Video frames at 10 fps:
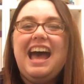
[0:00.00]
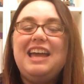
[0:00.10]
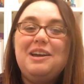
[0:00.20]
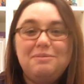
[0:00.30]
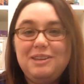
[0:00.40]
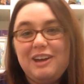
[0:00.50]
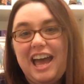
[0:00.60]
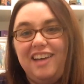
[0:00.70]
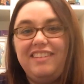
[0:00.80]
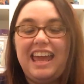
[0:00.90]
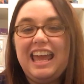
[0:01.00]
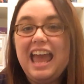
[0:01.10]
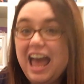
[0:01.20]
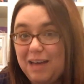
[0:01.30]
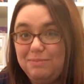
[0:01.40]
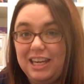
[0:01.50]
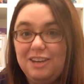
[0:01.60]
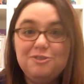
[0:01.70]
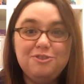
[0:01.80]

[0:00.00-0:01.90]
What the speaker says: I hope you have a happy